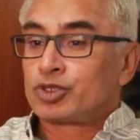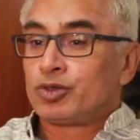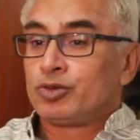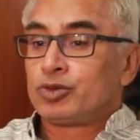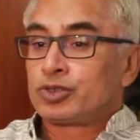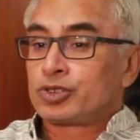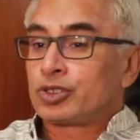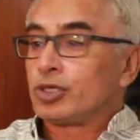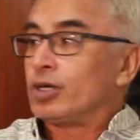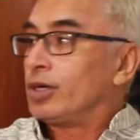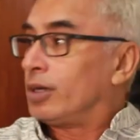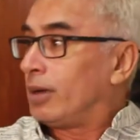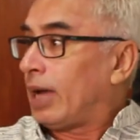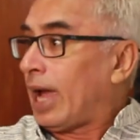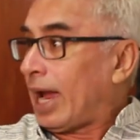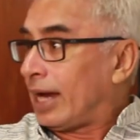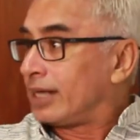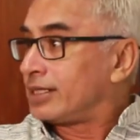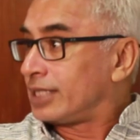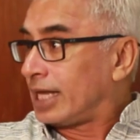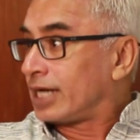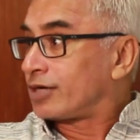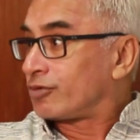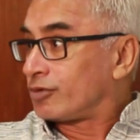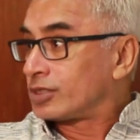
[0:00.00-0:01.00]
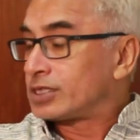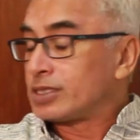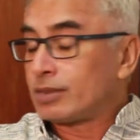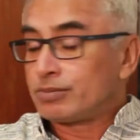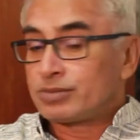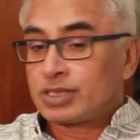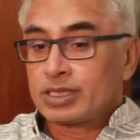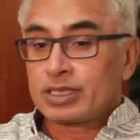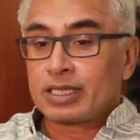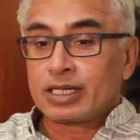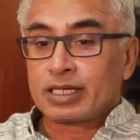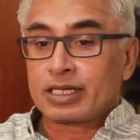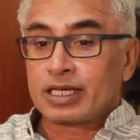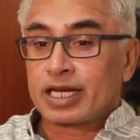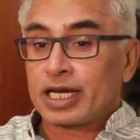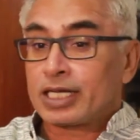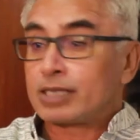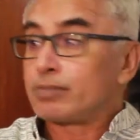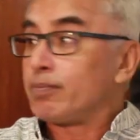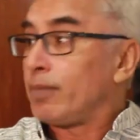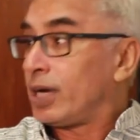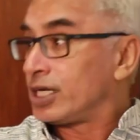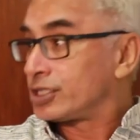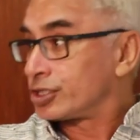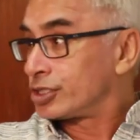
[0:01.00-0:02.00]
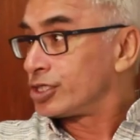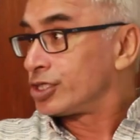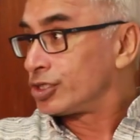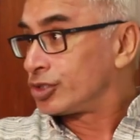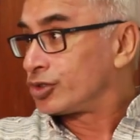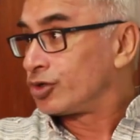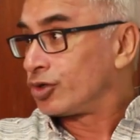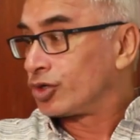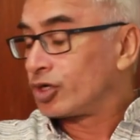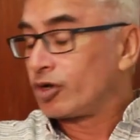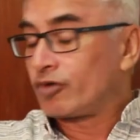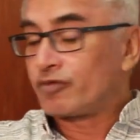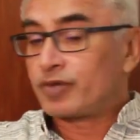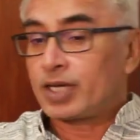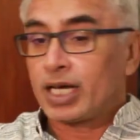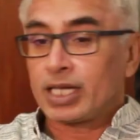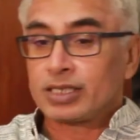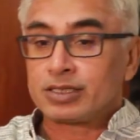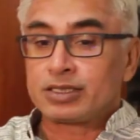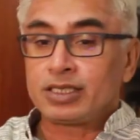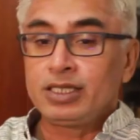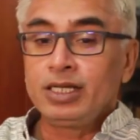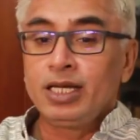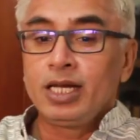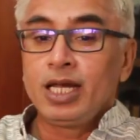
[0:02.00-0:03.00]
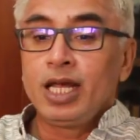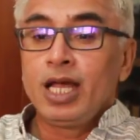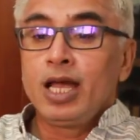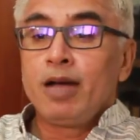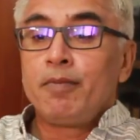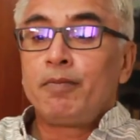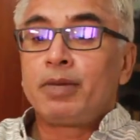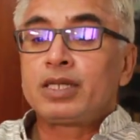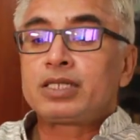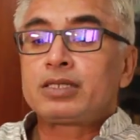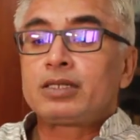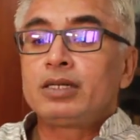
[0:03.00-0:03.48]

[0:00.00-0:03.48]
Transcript: Uh, so, uh, and that was something a great masterstroke of Gandhi.